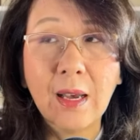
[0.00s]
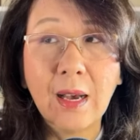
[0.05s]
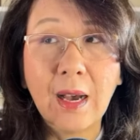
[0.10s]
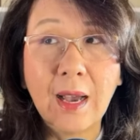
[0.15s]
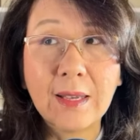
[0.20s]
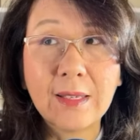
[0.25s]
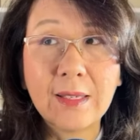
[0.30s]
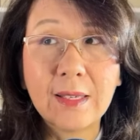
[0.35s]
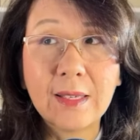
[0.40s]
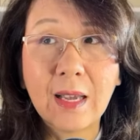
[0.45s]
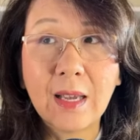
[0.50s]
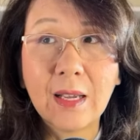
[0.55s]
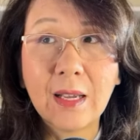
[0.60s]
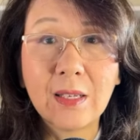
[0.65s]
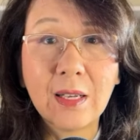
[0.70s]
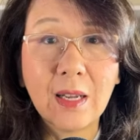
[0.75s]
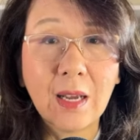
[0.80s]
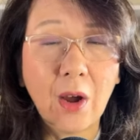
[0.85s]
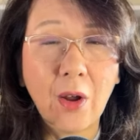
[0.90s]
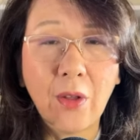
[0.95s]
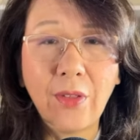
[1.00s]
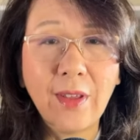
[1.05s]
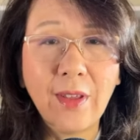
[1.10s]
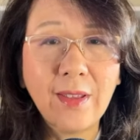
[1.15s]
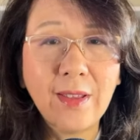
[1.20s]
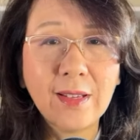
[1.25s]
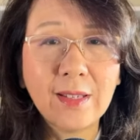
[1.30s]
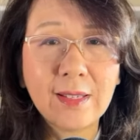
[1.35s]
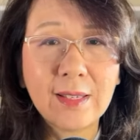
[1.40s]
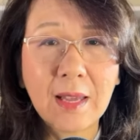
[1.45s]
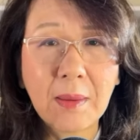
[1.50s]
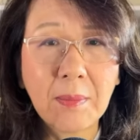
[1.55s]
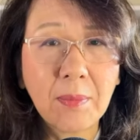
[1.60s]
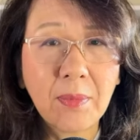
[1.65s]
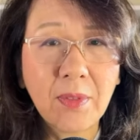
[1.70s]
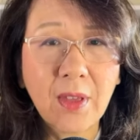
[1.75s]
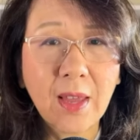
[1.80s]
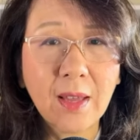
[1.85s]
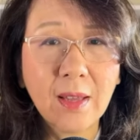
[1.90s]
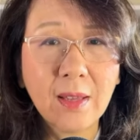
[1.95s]
I said, aren't they the same
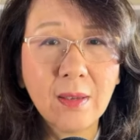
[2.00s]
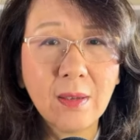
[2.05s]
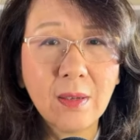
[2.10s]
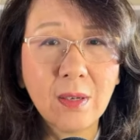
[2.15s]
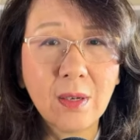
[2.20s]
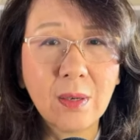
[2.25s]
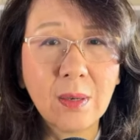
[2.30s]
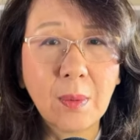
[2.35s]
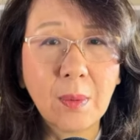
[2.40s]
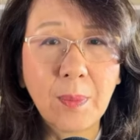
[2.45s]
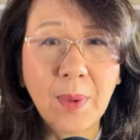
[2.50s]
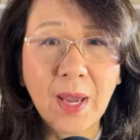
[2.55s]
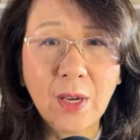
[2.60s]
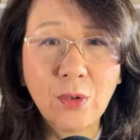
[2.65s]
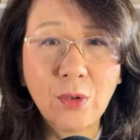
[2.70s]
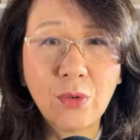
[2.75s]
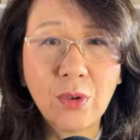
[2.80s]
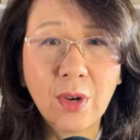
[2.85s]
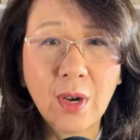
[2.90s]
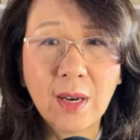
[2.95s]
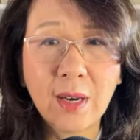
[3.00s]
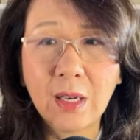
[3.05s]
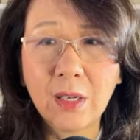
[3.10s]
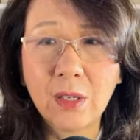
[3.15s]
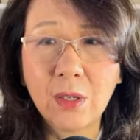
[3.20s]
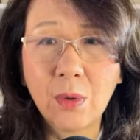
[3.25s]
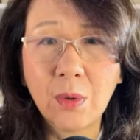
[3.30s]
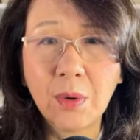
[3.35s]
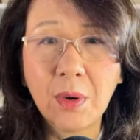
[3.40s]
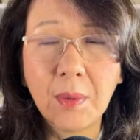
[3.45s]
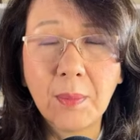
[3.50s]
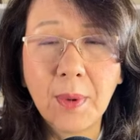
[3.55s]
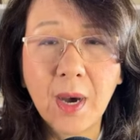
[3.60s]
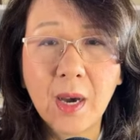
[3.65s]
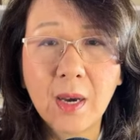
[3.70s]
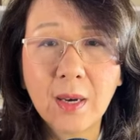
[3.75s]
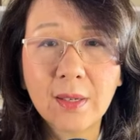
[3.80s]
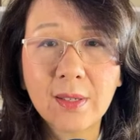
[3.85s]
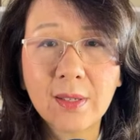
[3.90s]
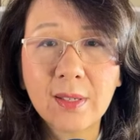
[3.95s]
thing, you know, Patreon and Donor
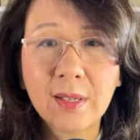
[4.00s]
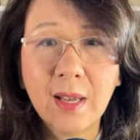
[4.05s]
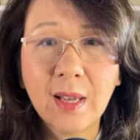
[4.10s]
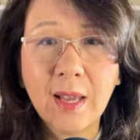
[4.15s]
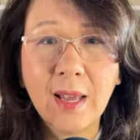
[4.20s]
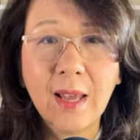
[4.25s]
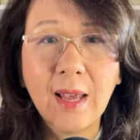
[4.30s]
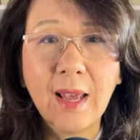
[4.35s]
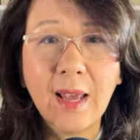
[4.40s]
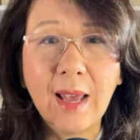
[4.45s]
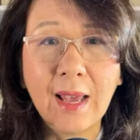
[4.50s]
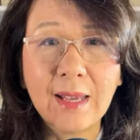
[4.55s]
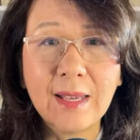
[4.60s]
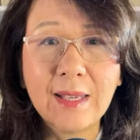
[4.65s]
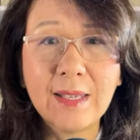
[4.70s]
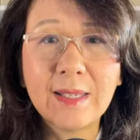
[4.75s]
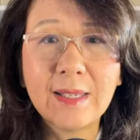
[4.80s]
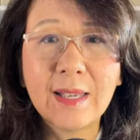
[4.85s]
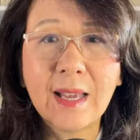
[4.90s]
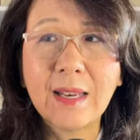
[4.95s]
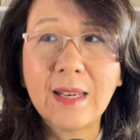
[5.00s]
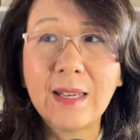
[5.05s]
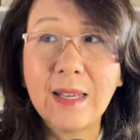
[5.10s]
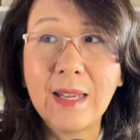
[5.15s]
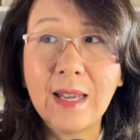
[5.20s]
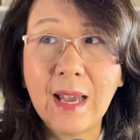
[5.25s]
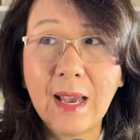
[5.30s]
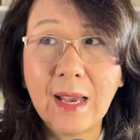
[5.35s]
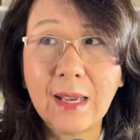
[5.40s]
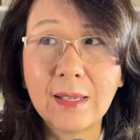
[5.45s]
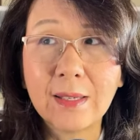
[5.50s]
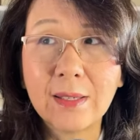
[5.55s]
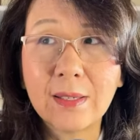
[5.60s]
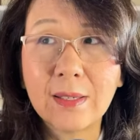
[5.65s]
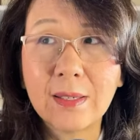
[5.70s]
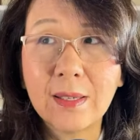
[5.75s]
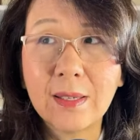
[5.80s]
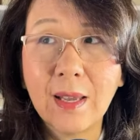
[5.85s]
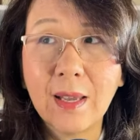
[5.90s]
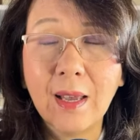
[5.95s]
Box? And he said,
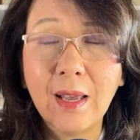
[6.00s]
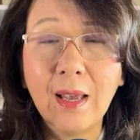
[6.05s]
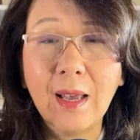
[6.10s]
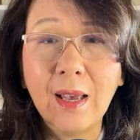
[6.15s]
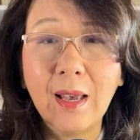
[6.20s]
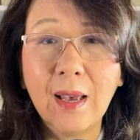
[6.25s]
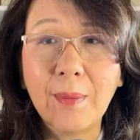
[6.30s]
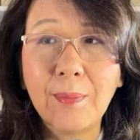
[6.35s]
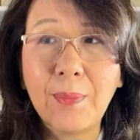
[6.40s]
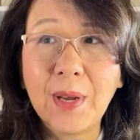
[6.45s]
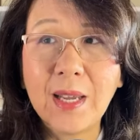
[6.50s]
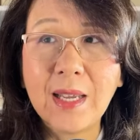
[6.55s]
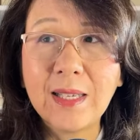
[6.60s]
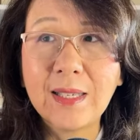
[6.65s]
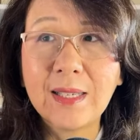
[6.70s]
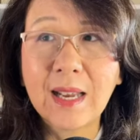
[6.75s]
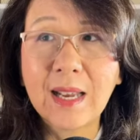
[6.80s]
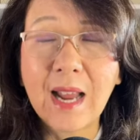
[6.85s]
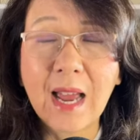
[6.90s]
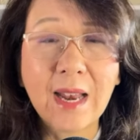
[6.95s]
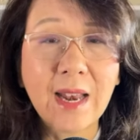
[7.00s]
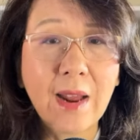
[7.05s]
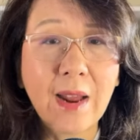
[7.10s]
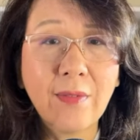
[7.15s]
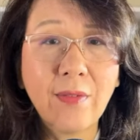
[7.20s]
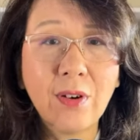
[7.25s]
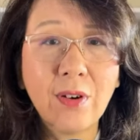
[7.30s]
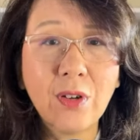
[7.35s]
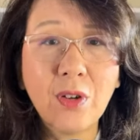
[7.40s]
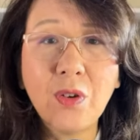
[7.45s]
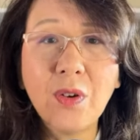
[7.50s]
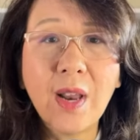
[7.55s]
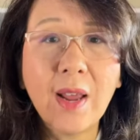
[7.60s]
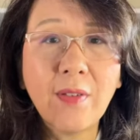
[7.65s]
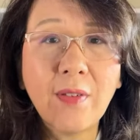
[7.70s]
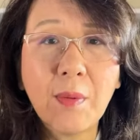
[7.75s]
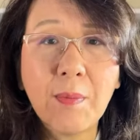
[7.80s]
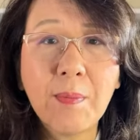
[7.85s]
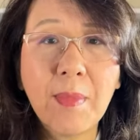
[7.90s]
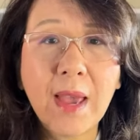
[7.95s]
yes. But he said, you
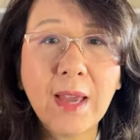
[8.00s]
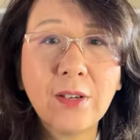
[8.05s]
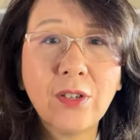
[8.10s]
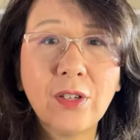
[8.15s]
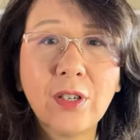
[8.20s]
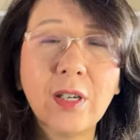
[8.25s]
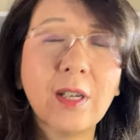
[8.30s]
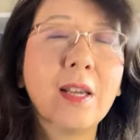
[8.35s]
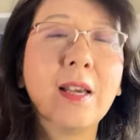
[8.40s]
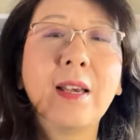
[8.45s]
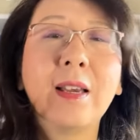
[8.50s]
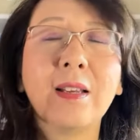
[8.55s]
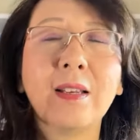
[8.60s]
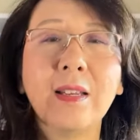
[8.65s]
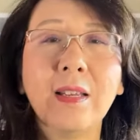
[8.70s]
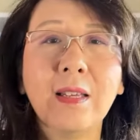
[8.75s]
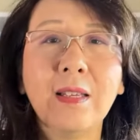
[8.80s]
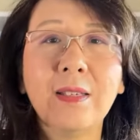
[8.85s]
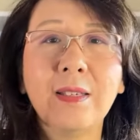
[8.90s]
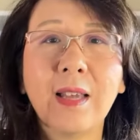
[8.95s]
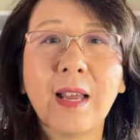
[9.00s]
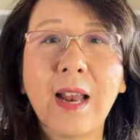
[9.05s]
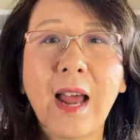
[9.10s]
never mentioned it. He said,